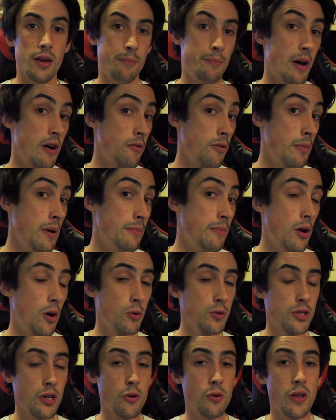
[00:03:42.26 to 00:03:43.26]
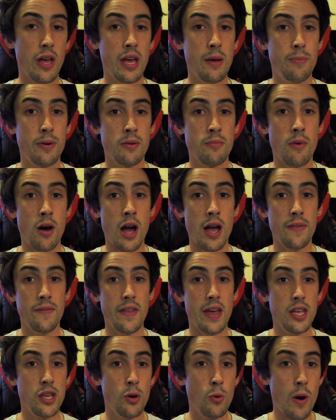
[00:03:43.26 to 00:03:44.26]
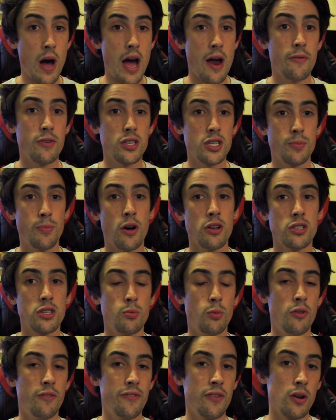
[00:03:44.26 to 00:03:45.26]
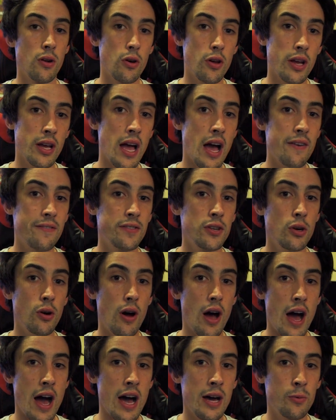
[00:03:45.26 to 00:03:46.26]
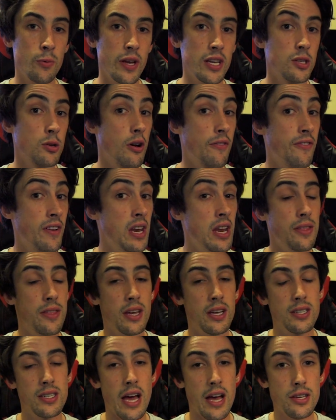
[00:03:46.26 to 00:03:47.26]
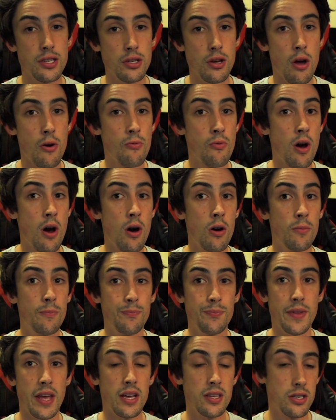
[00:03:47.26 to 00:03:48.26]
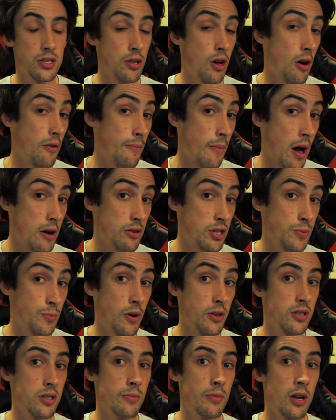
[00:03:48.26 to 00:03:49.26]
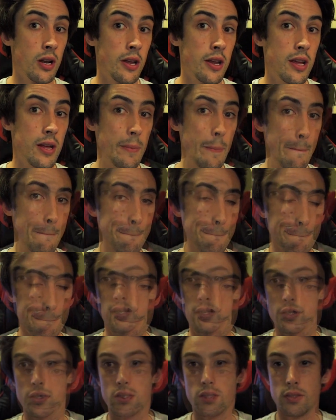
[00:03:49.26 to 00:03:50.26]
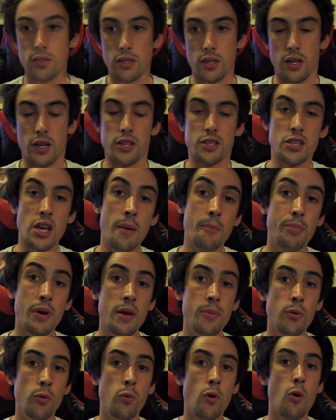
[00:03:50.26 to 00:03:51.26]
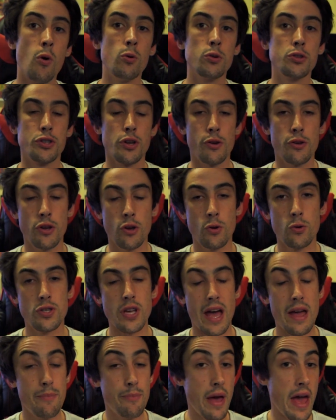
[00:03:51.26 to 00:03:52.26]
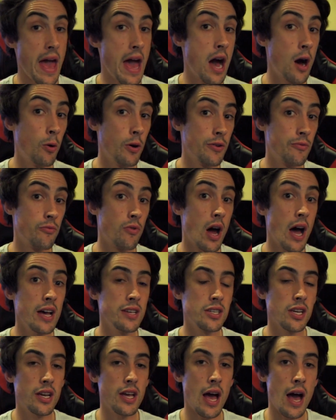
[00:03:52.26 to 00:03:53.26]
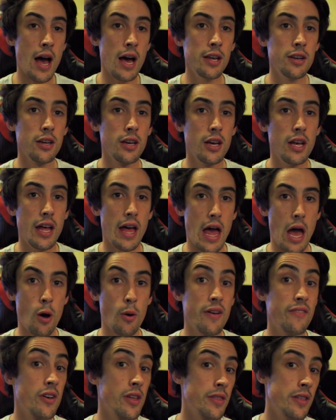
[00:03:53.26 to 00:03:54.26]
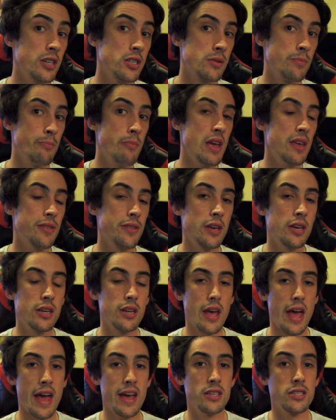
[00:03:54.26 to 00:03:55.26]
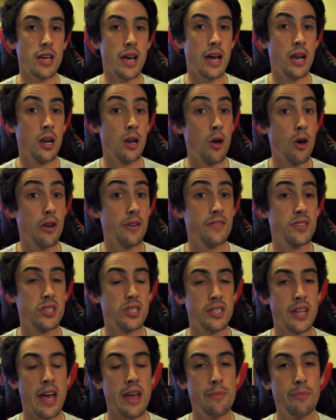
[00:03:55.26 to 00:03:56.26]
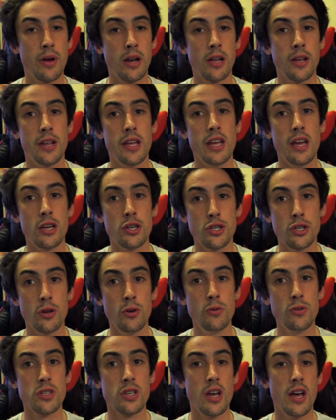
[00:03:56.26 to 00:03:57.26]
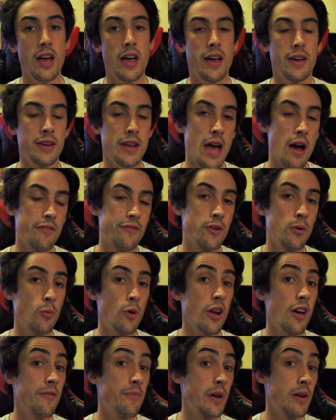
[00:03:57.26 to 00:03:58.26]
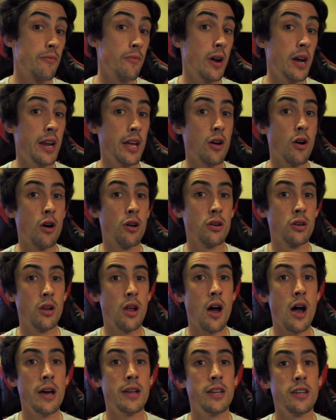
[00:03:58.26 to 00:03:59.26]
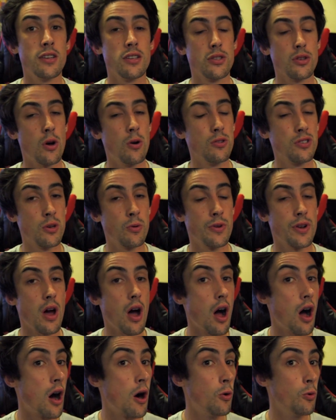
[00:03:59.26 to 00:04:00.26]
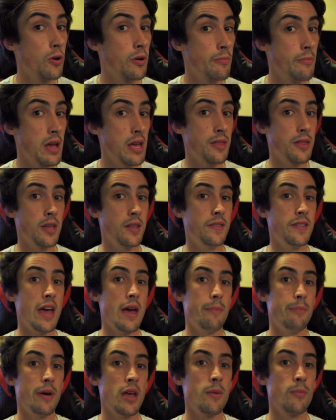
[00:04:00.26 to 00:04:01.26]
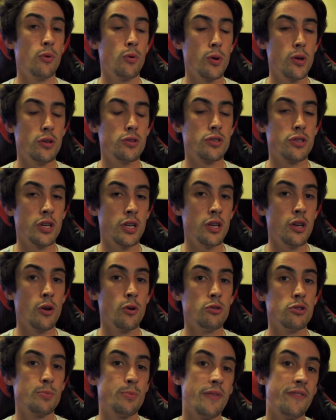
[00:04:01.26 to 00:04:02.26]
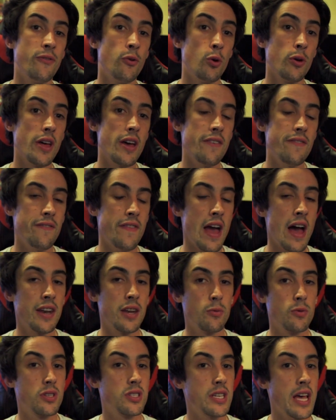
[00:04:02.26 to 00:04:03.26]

But remember, also keep in mind that you are responsible for looking after your hardware, so if anything does go wrong, it's not my responsibility. Some people will also use a powered riser card. However, this method has a lot of stability issues. Now, from what I've been reading online, it is also an older method that people used to use before they found it was